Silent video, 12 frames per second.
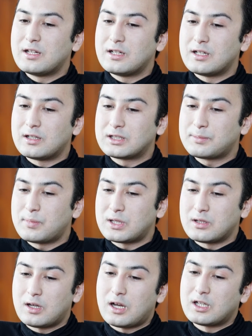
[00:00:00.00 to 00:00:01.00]
did a
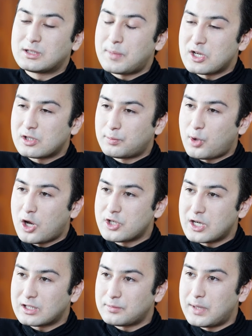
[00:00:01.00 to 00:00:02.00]
special
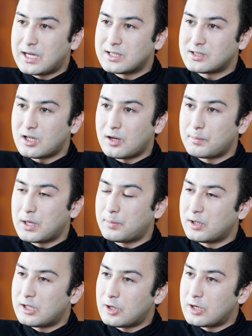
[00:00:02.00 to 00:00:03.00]
project based on
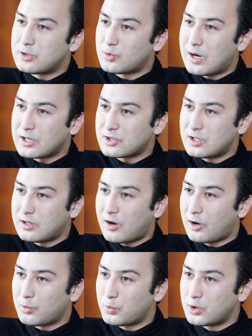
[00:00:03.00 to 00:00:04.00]
people and their interaction at
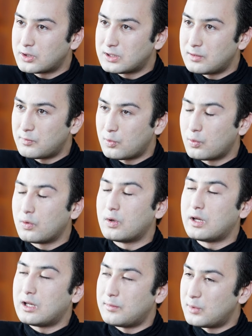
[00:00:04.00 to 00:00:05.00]
artworks
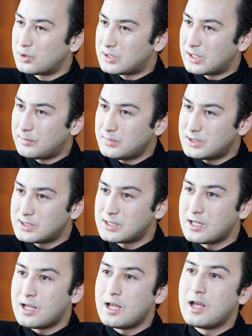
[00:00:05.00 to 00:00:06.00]
in
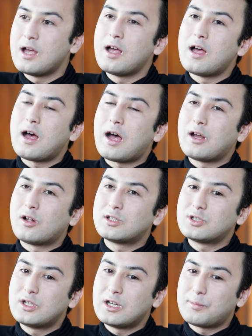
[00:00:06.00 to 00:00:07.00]
museums. I
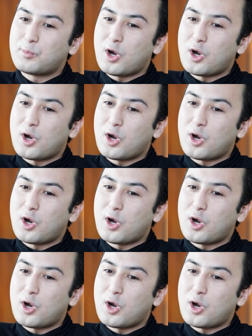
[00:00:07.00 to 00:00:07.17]
also did a